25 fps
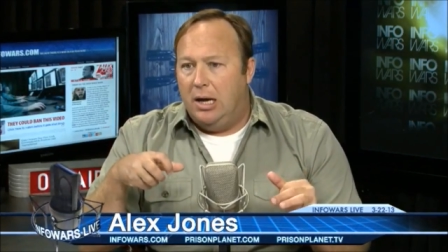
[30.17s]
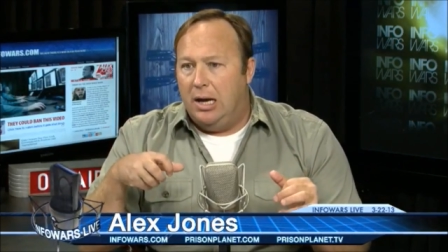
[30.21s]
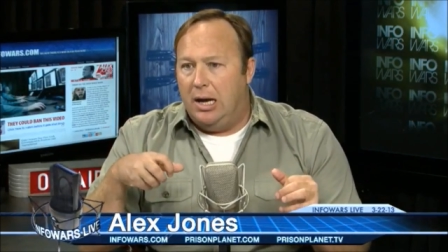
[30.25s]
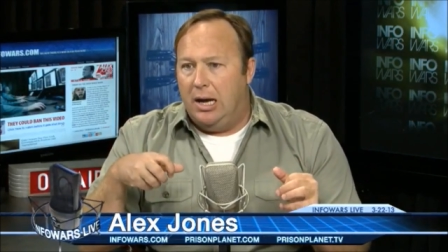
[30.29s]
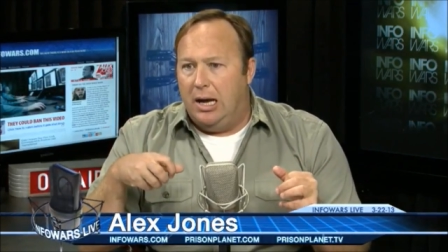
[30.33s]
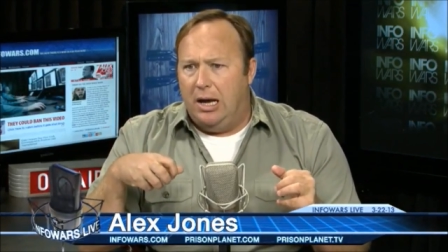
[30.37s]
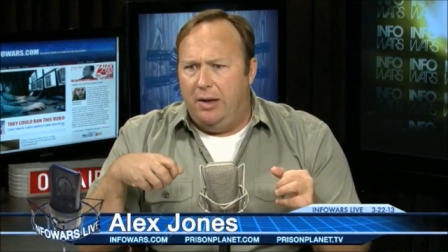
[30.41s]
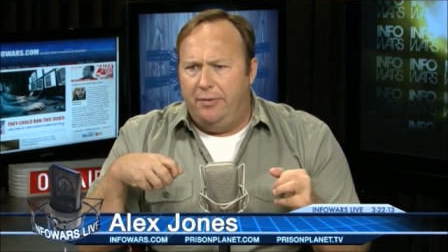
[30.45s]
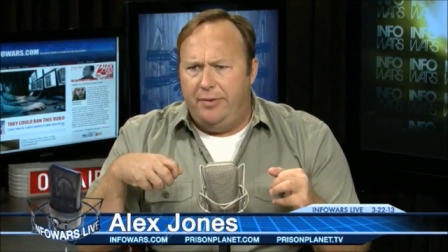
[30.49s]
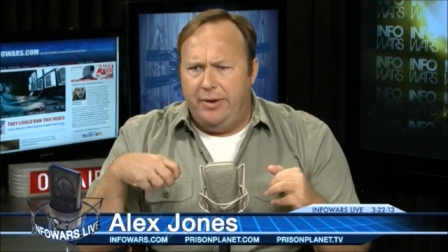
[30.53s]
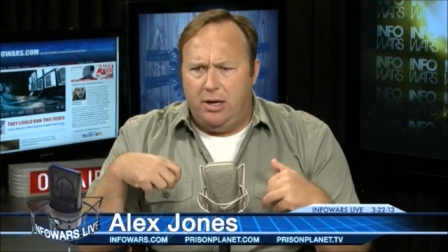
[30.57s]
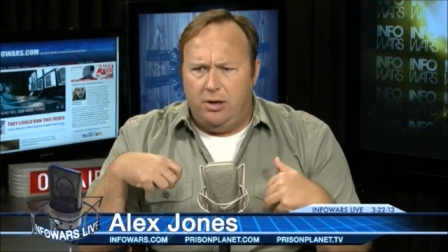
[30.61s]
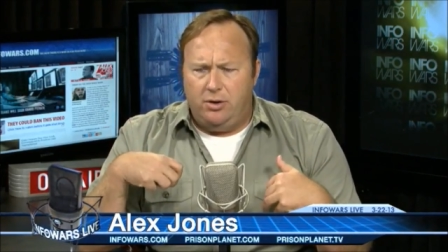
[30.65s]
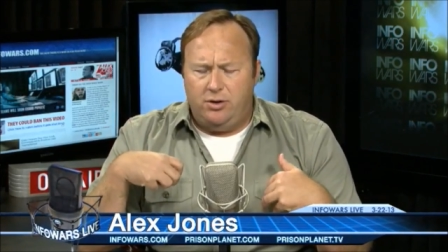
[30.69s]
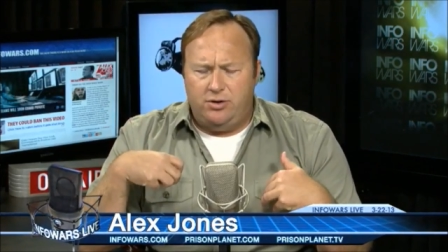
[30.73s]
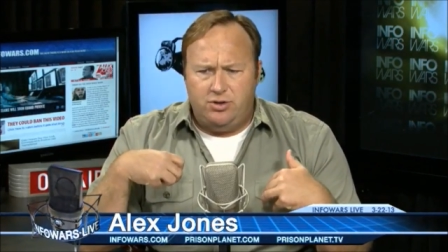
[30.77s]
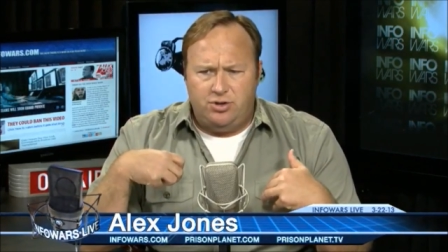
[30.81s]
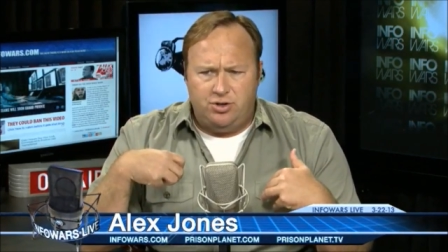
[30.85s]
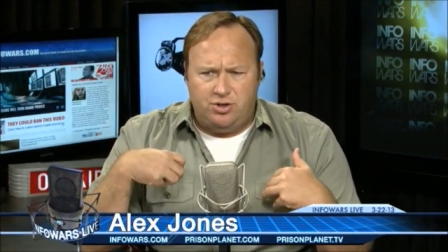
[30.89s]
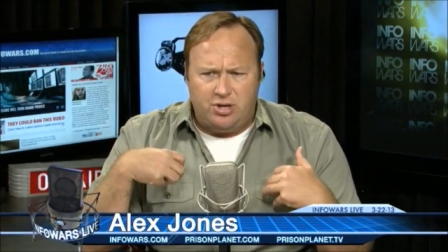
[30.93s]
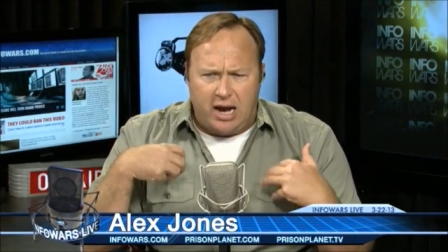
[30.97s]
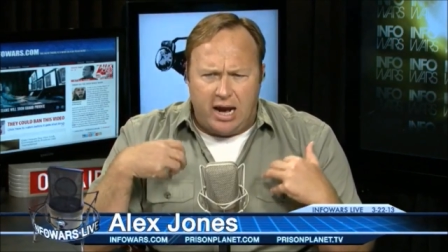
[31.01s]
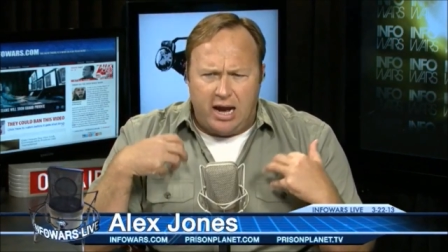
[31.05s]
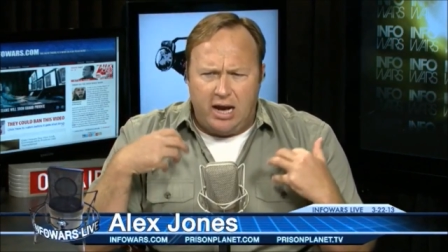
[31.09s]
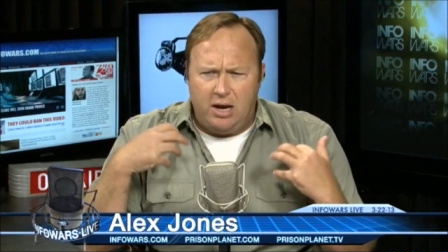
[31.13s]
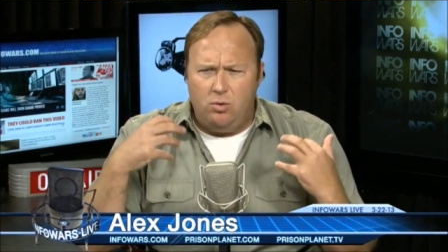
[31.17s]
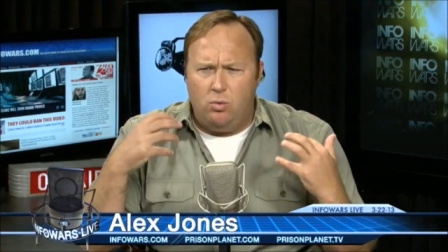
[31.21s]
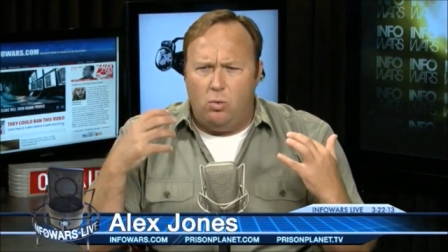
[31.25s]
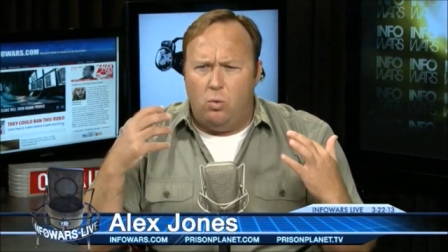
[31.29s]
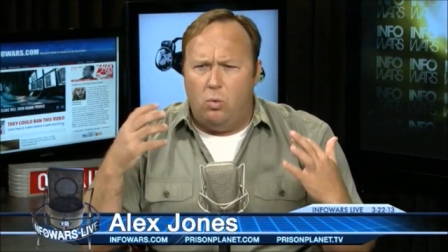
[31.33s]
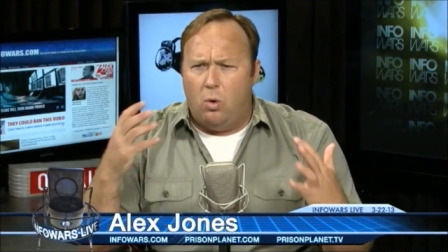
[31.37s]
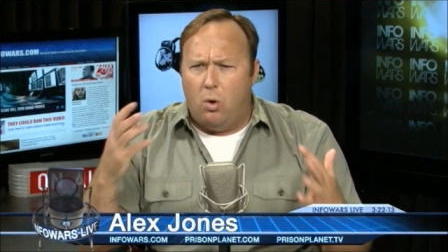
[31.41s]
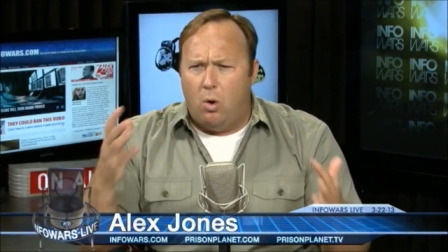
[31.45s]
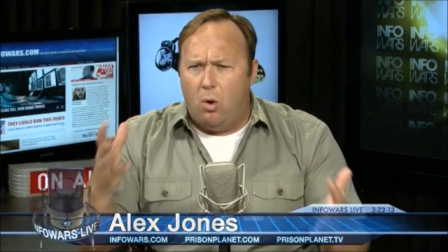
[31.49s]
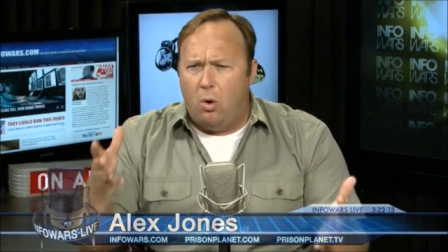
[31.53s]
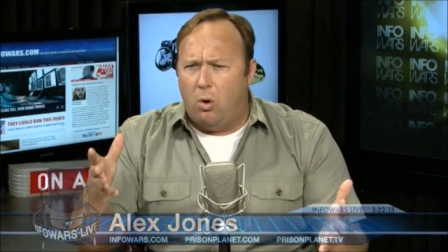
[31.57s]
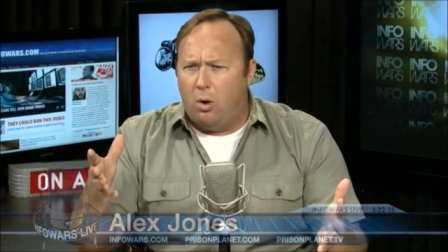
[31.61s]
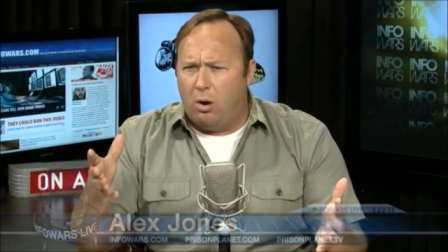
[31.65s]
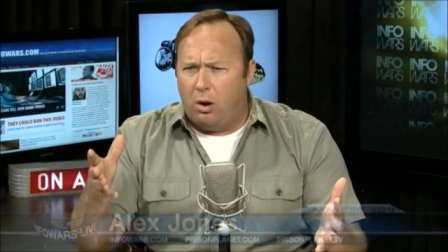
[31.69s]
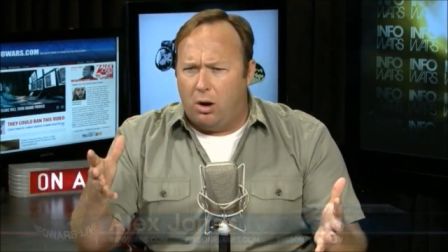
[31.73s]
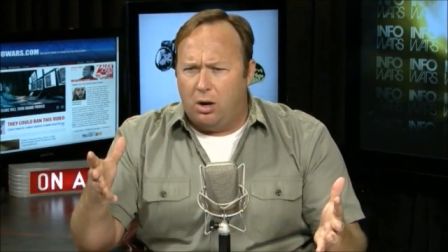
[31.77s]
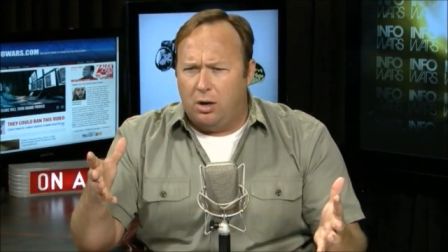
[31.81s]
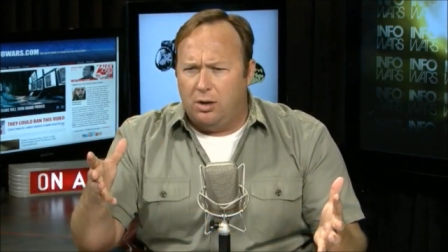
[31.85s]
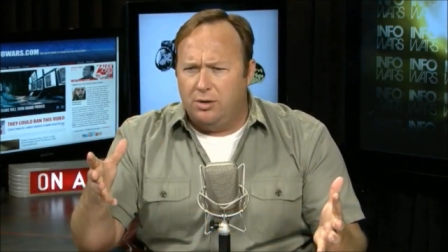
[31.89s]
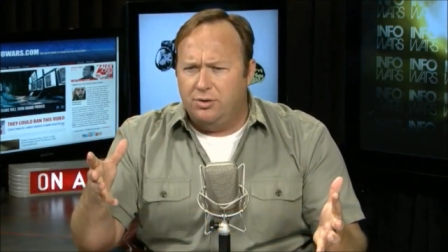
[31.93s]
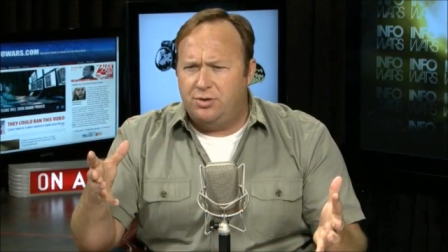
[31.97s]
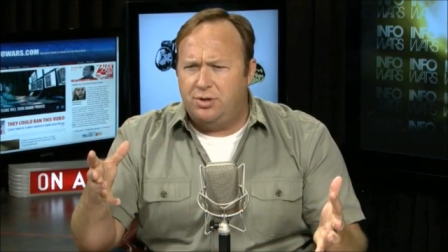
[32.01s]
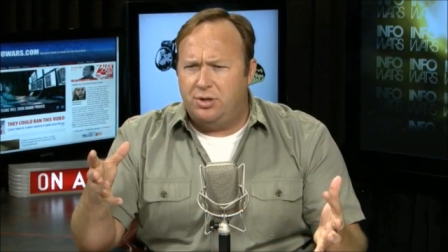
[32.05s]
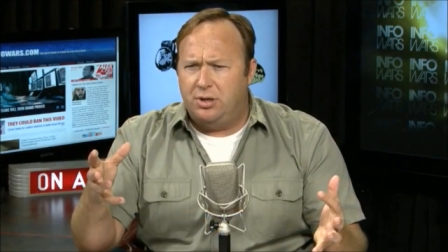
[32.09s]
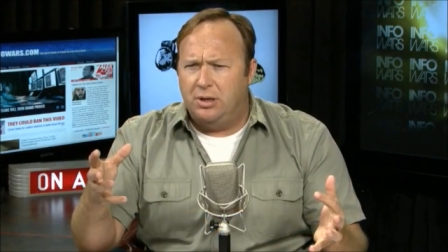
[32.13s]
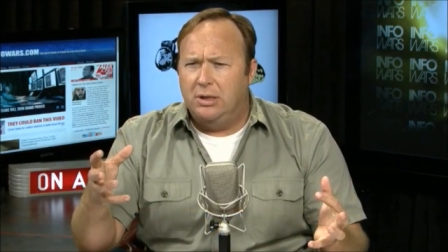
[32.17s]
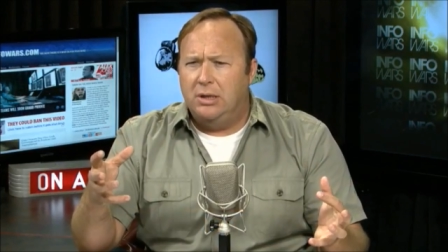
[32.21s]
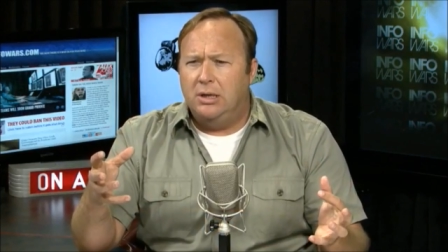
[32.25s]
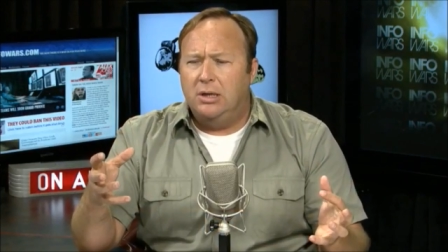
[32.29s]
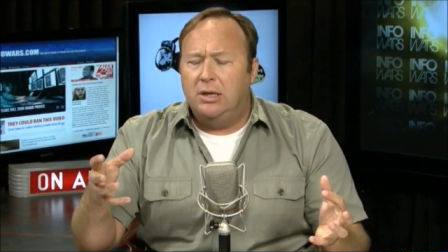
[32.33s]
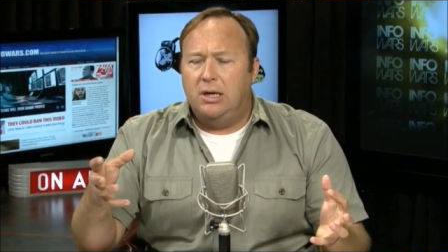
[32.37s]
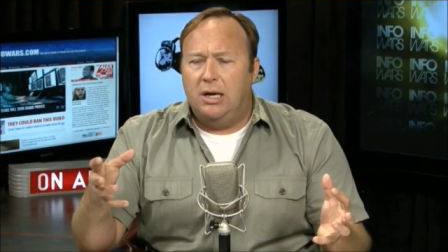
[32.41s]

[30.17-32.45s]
uh, the insane wars,